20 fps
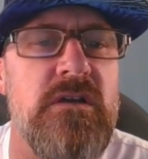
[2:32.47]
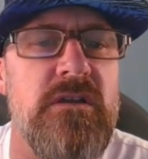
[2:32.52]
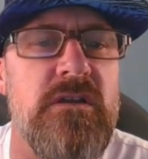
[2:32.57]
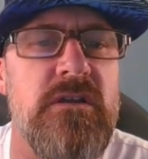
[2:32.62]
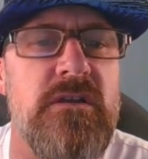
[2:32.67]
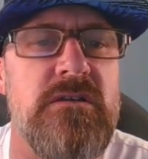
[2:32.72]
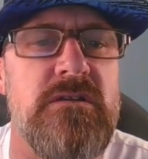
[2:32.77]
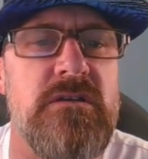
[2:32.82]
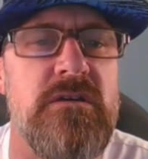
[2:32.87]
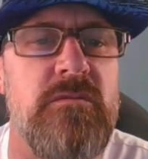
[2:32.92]

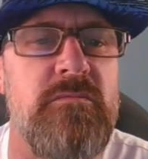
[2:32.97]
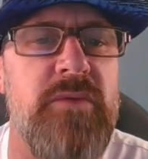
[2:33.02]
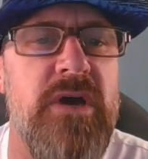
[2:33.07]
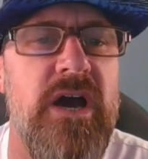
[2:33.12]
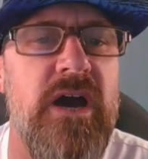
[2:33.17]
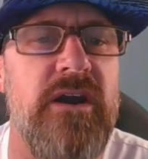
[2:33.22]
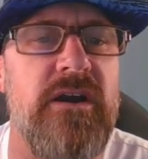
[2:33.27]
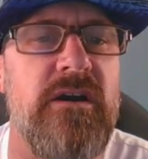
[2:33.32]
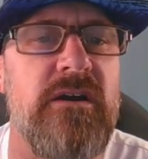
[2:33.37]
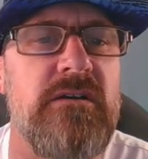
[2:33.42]
This is a good
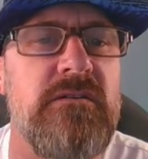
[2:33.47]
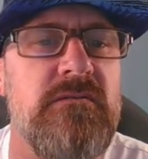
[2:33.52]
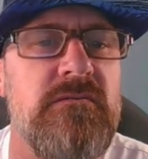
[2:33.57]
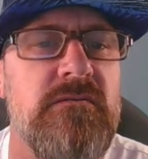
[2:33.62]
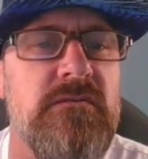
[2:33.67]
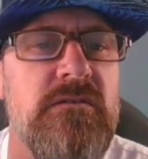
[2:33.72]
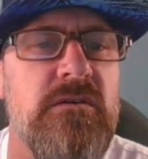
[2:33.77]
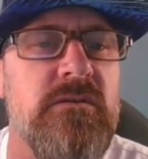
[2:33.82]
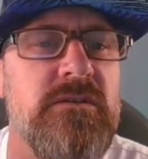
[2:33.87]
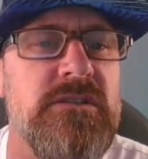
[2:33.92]
pattern,
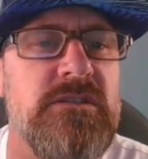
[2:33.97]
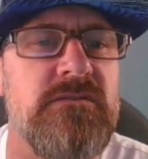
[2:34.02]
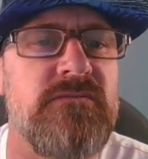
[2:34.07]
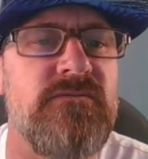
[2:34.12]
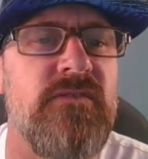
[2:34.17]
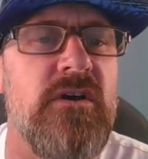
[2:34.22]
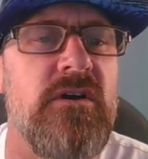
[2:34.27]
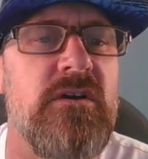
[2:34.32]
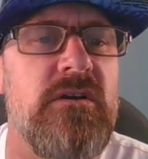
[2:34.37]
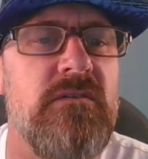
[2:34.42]
always
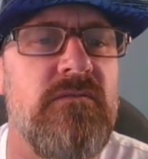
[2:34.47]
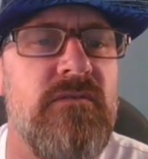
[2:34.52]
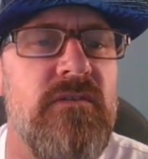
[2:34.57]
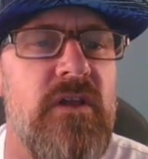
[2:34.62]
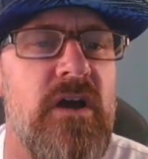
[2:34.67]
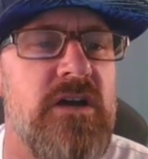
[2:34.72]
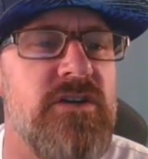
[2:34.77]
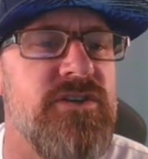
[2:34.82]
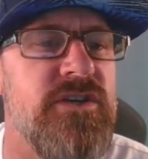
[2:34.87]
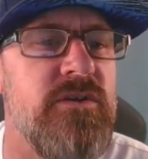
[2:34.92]
fun,
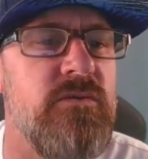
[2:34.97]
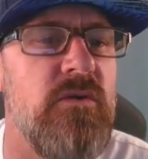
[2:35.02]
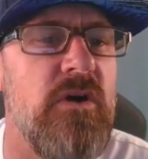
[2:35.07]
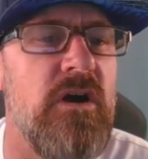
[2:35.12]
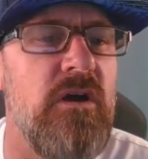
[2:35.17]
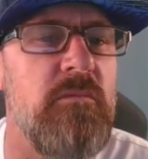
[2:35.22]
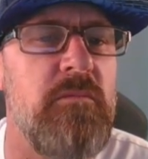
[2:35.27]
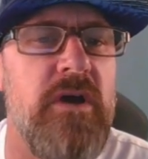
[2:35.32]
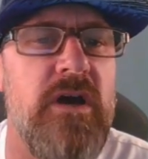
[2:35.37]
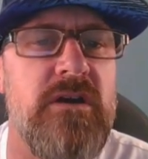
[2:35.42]
flashy,
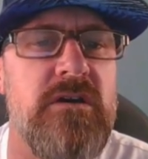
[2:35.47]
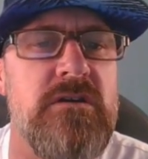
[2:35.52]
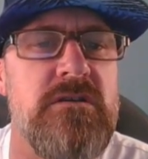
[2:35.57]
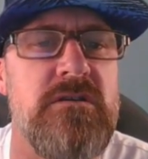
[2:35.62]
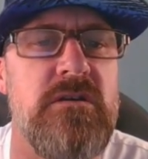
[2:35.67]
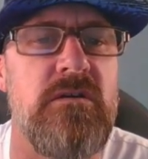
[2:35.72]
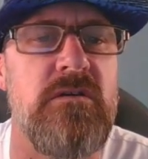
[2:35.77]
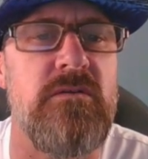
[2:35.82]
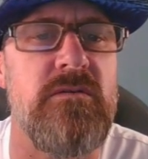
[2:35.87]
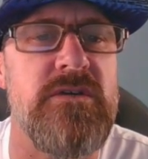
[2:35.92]
wild patterns
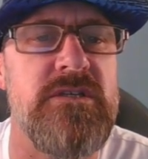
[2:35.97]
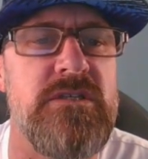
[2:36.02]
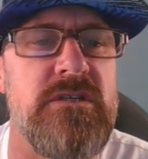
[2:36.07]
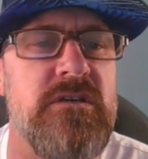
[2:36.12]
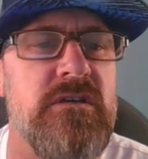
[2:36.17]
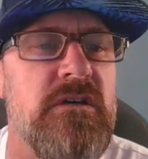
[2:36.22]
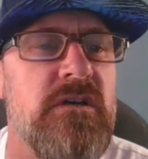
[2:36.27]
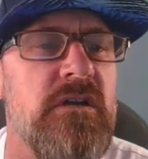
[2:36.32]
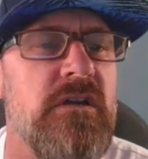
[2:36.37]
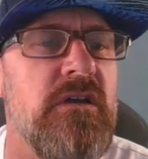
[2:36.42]
are always
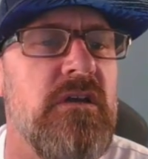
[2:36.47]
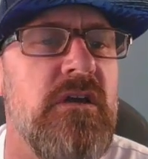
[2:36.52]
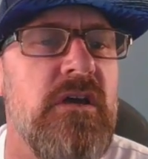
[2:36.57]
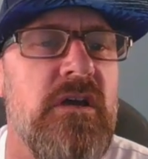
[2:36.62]
good.